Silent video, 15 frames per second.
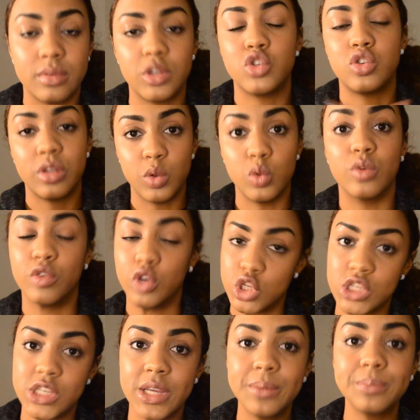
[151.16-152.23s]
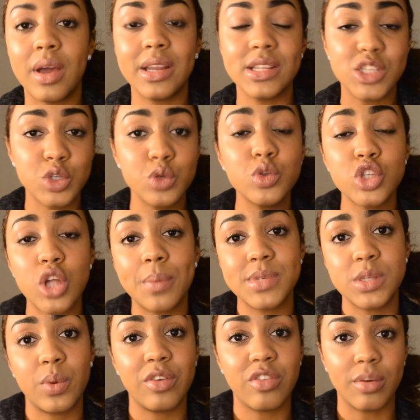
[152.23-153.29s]
literally university, and it's 2
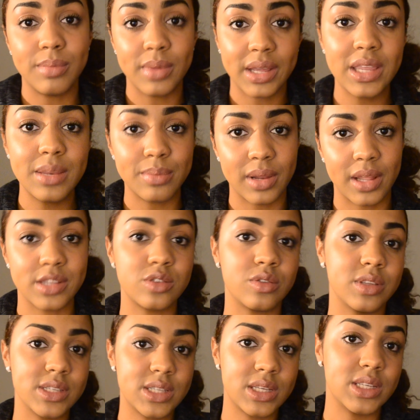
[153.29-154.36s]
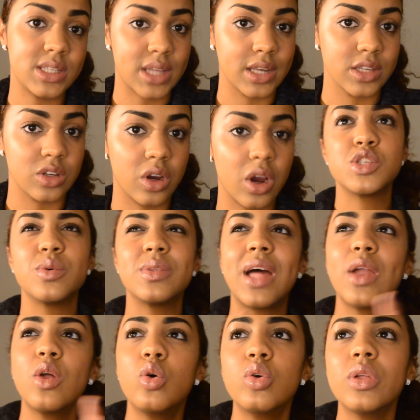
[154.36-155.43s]
stops away from Marienplatz, so the city center. So in
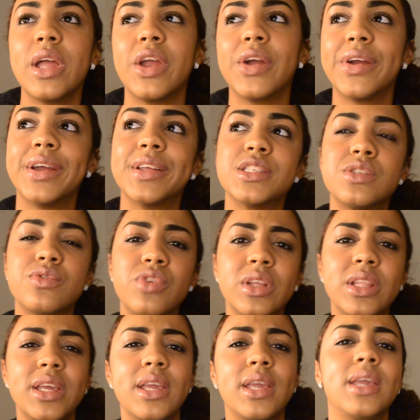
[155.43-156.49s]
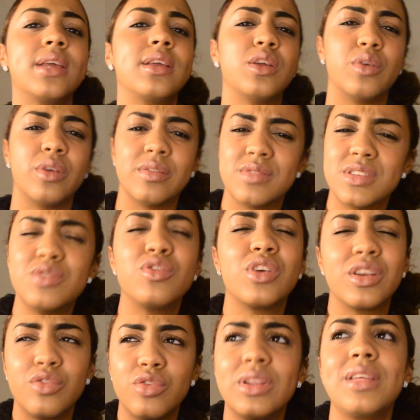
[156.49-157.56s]
that whole area, it's really, you know, you
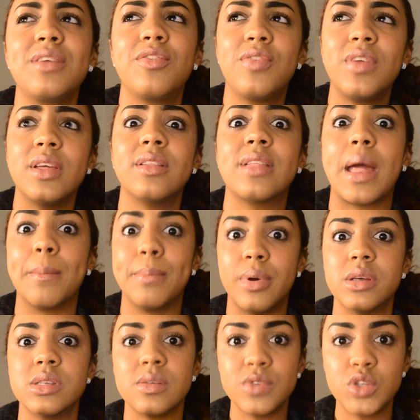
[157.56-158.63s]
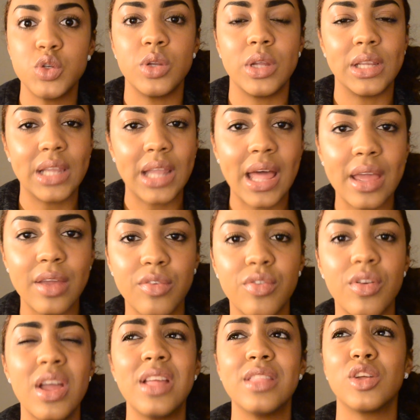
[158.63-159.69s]
could really feel that buzz of student
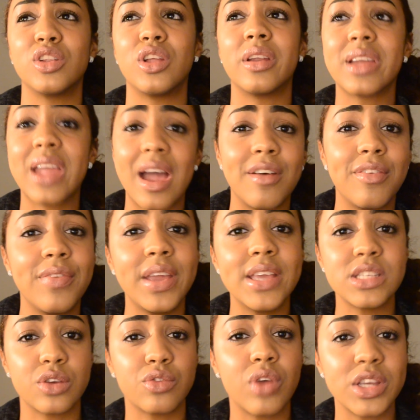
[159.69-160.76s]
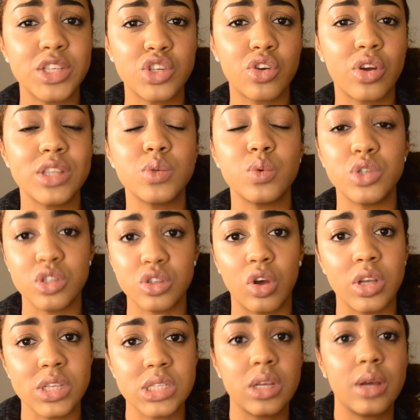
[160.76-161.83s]
life. There are a lot of cafes and restaurants, which is
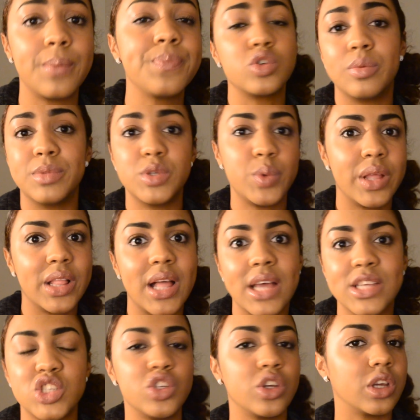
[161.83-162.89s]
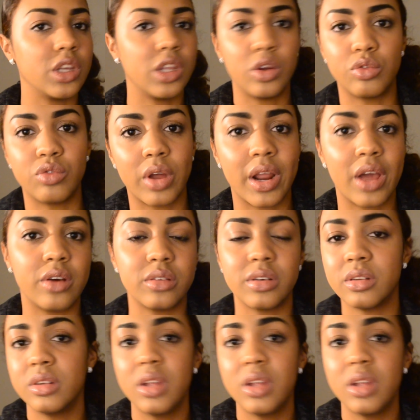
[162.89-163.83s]
awesome. So in between classes, you could, you know, run out,